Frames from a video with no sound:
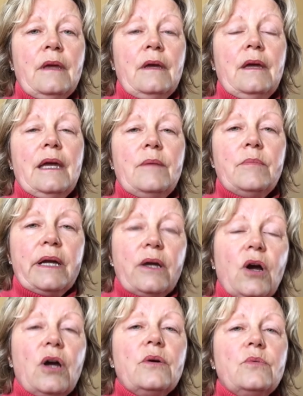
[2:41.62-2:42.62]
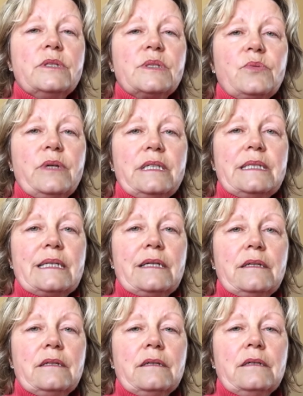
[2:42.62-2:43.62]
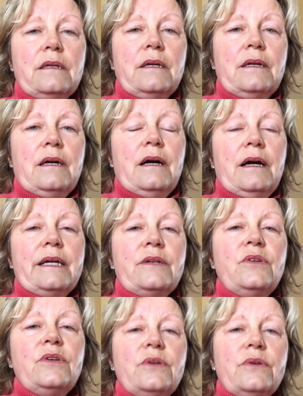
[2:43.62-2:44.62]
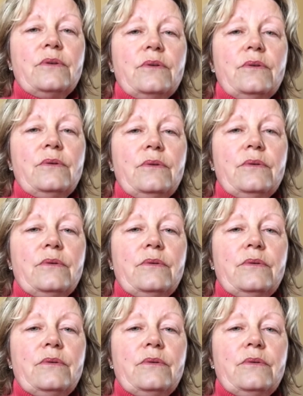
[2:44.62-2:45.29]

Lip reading: and my heart was racing. I knew